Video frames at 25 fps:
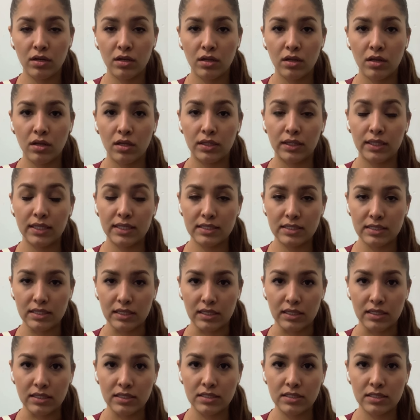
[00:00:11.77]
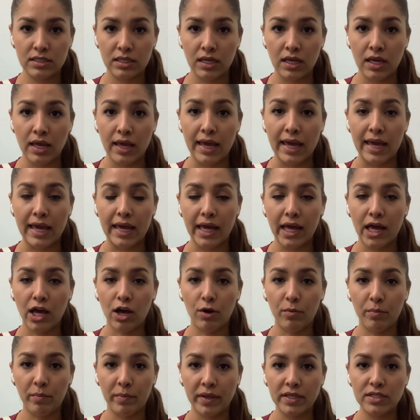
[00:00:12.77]
disease
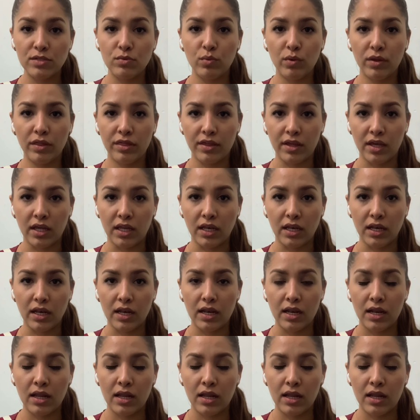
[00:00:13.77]
encompassed within